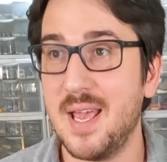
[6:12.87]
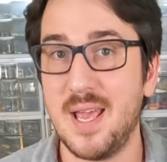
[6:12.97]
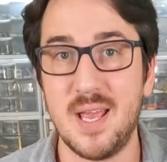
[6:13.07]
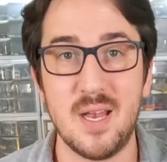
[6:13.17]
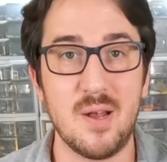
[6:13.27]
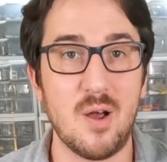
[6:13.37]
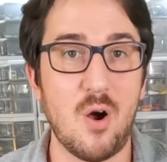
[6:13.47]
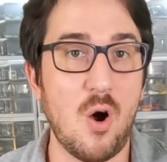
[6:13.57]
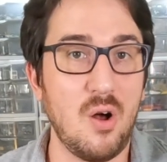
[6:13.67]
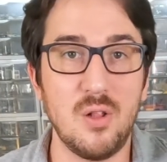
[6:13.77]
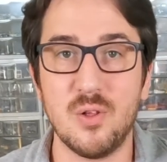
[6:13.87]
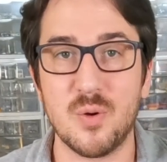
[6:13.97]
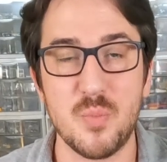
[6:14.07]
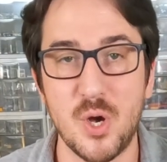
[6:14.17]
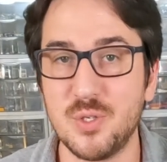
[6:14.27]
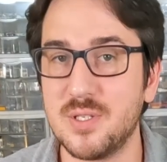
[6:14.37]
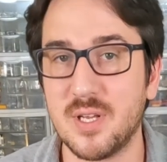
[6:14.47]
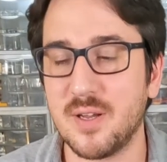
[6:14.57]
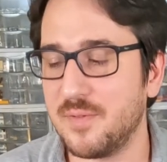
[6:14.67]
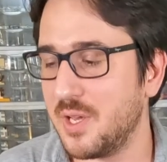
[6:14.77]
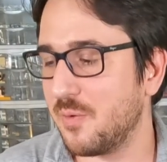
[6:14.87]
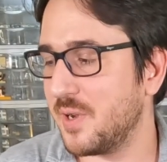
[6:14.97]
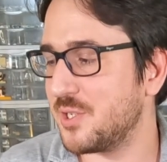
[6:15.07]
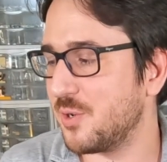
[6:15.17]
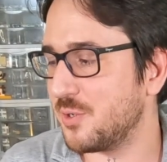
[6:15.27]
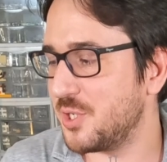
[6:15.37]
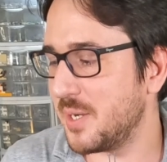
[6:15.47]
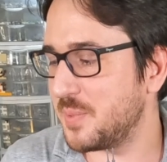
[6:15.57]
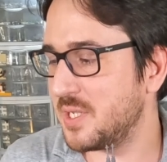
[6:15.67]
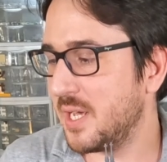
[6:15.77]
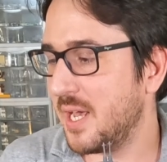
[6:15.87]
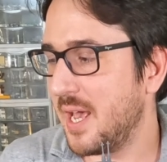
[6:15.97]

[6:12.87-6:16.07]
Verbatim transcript: in all or most of the original ships.